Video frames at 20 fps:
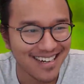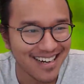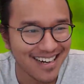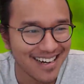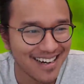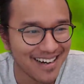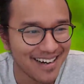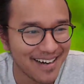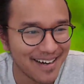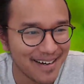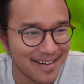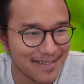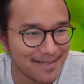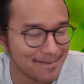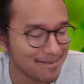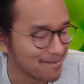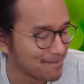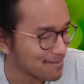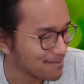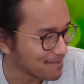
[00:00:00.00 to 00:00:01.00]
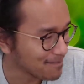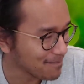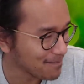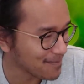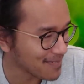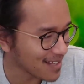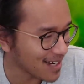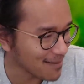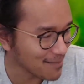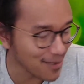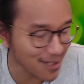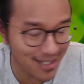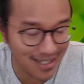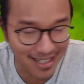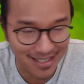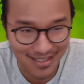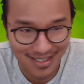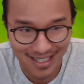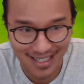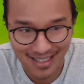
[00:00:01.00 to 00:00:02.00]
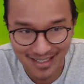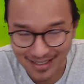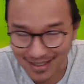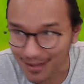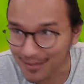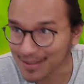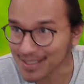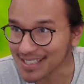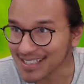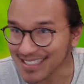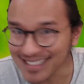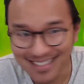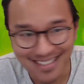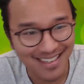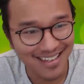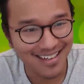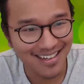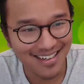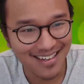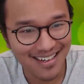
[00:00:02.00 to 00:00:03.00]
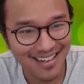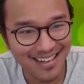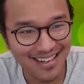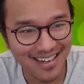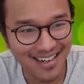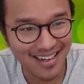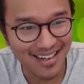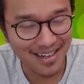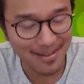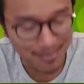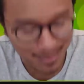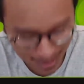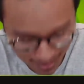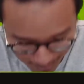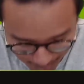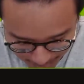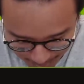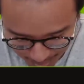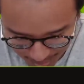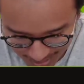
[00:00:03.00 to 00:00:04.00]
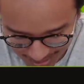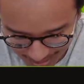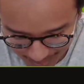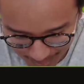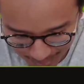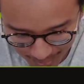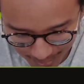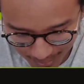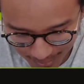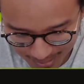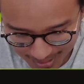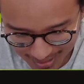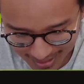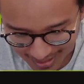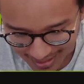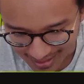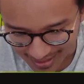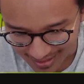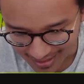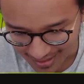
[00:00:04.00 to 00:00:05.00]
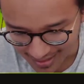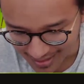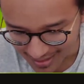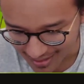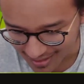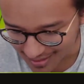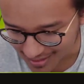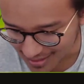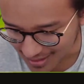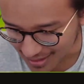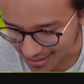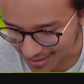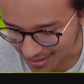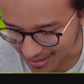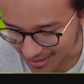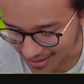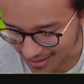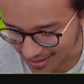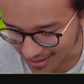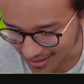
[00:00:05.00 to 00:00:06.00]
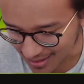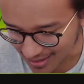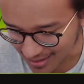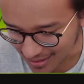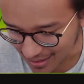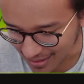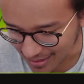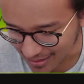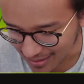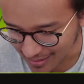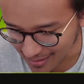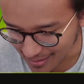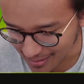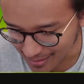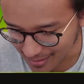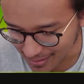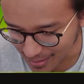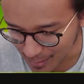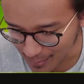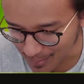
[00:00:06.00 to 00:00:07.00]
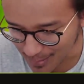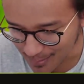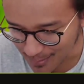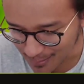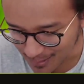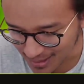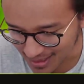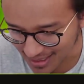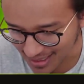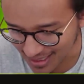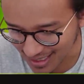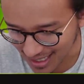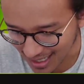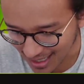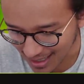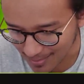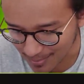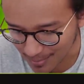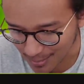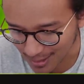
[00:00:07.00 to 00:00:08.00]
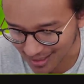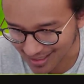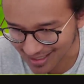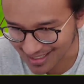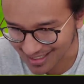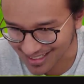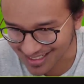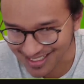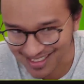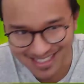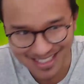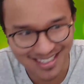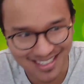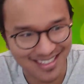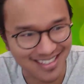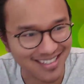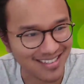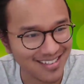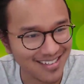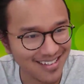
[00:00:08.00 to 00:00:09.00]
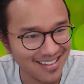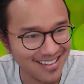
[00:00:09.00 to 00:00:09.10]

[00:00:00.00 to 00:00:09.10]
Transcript: I'm not an educator, obviously, but I would proceed with caution here, and I think a thing that would be really heartbreaking to see